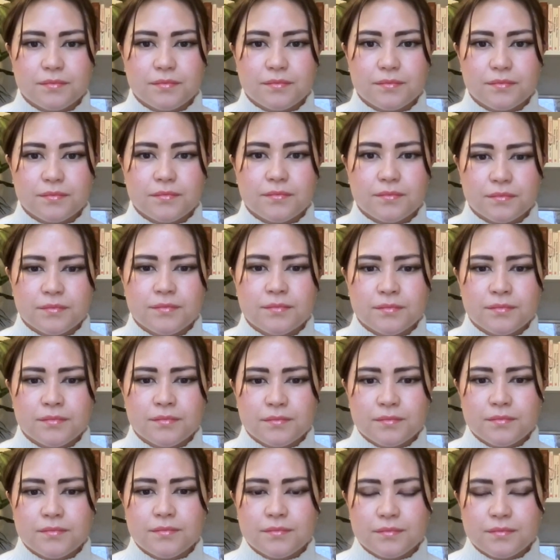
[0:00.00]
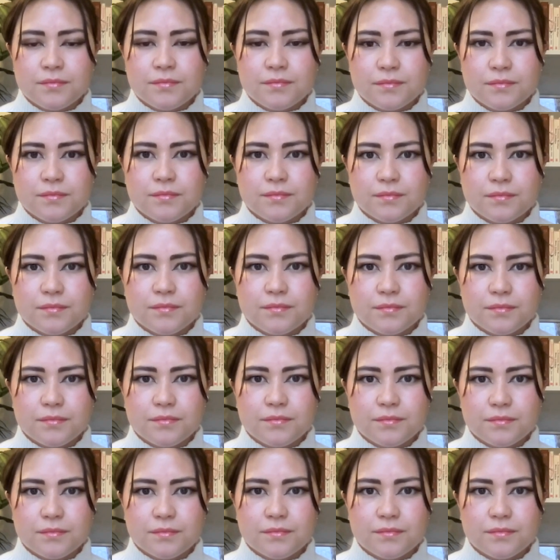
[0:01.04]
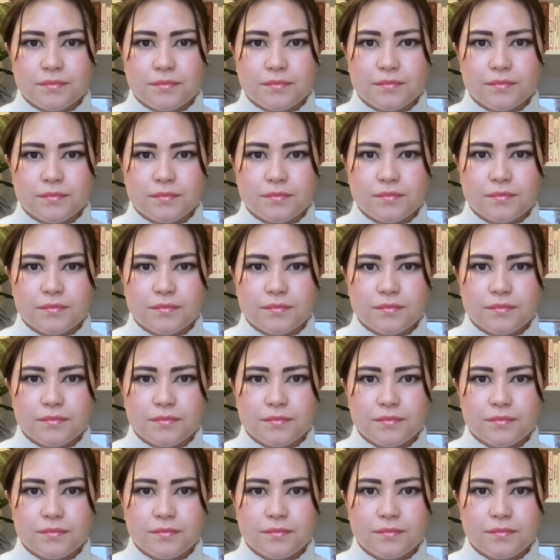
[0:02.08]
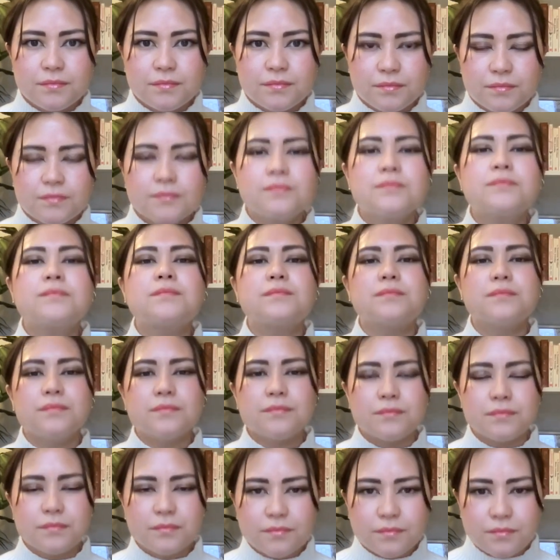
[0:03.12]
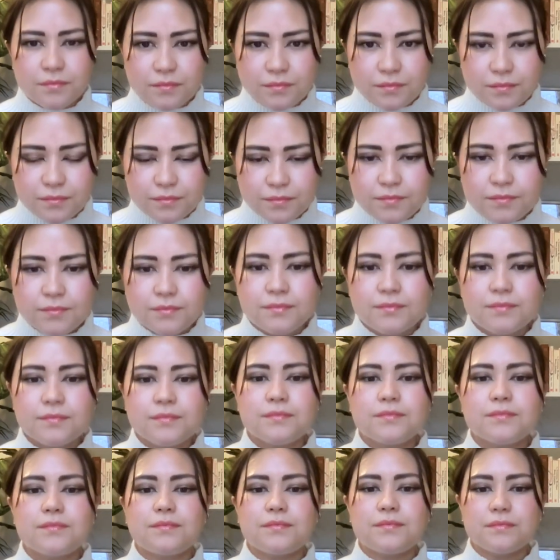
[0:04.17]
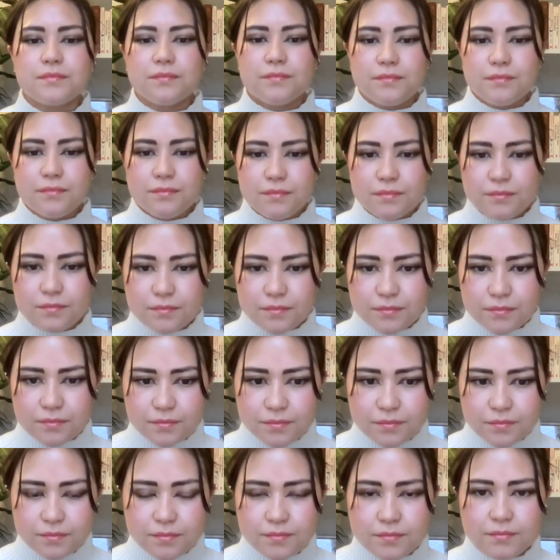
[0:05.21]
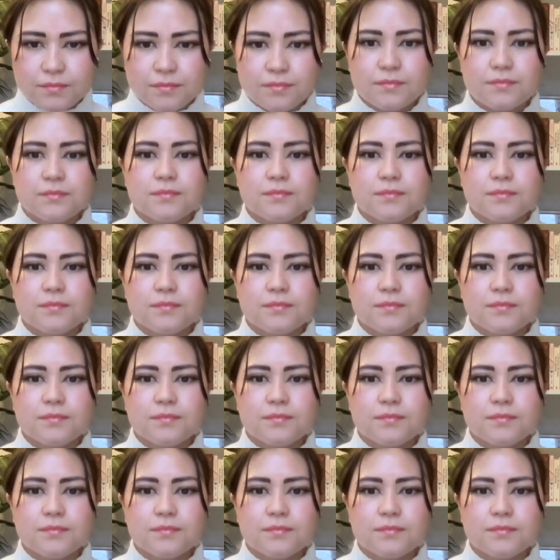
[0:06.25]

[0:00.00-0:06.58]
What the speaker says: No words are spoken by the person on screen.